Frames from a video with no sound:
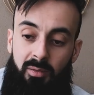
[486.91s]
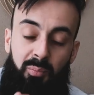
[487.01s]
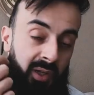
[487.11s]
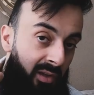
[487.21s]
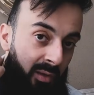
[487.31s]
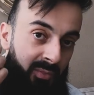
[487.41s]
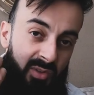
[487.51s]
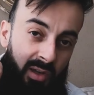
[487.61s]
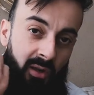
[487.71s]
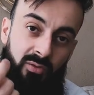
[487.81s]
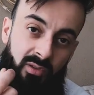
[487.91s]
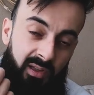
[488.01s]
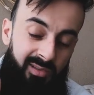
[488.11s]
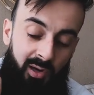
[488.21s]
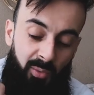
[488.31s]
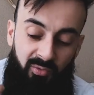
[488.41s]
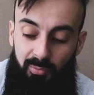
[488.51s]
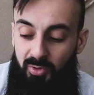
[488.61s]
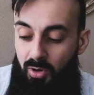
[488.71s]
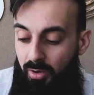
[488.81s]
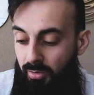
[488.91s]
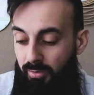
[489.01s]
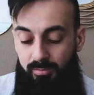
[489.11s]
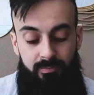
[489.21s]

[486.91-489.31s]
picking up the sounds that's coming from the Cardo.